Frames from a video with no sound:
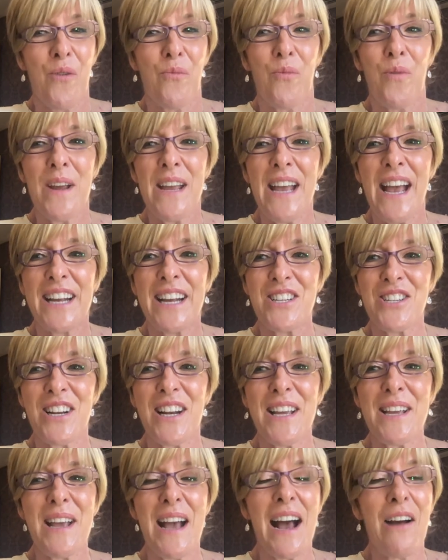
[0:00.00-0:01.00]
we
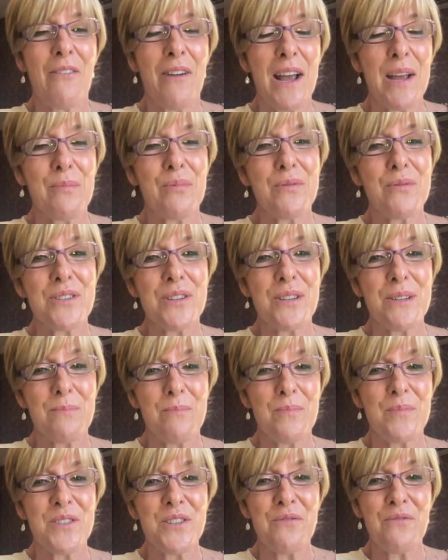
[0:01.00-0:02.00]
actually are able to
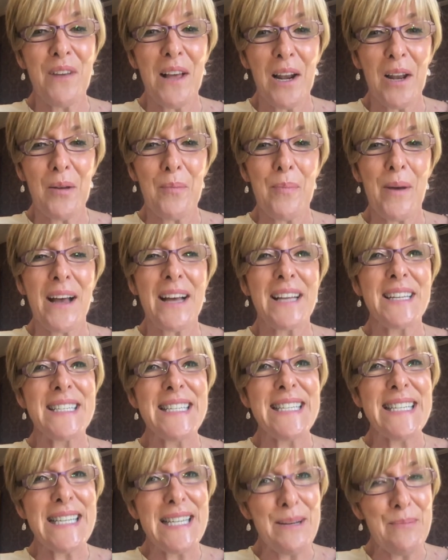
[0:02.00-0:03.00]
develop a
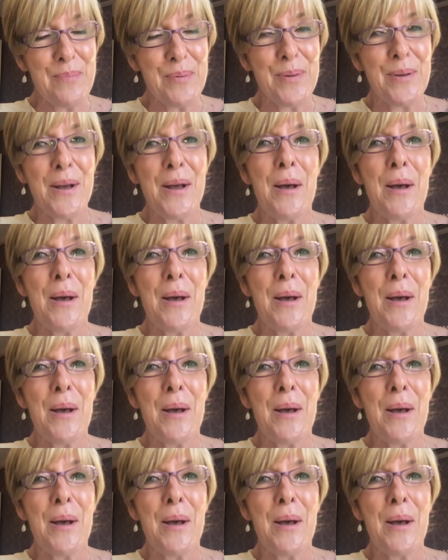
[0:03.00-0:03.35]
deep,